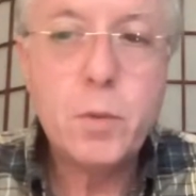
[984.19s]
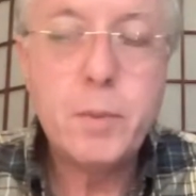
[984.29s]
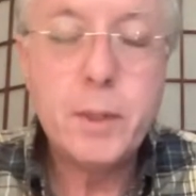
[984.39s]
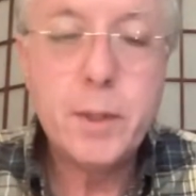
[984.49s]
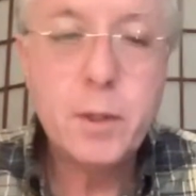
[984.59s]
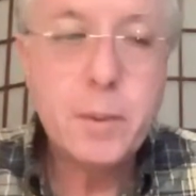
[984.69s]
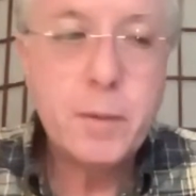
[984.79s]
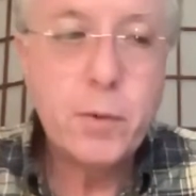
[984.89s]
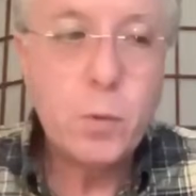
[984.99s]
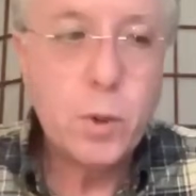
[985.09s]
will be a little bit
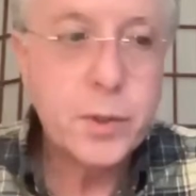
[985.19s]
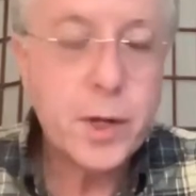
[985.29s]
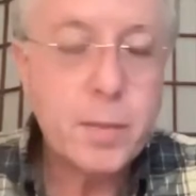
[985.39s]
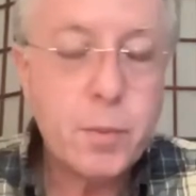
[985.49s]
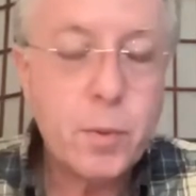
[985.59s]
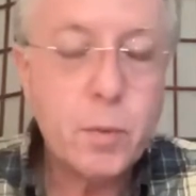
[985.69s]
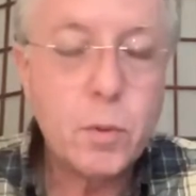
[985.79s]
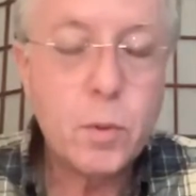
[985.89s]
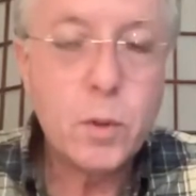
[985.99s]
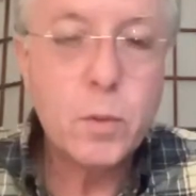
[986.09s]
of a workshop where we'll
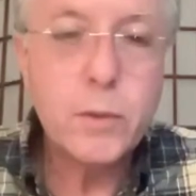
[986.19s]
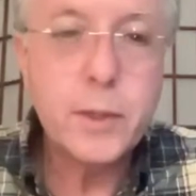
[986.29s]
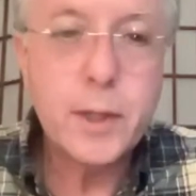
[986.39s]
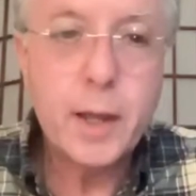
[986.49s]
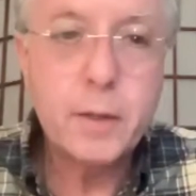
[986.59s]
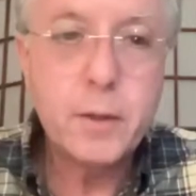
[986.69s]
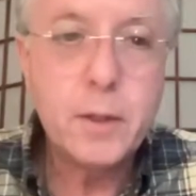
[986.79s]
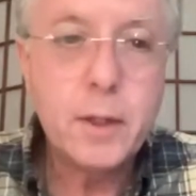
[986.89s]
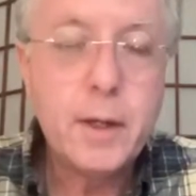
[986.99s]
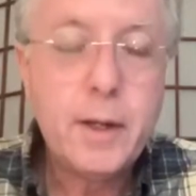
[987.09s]
work with the candle,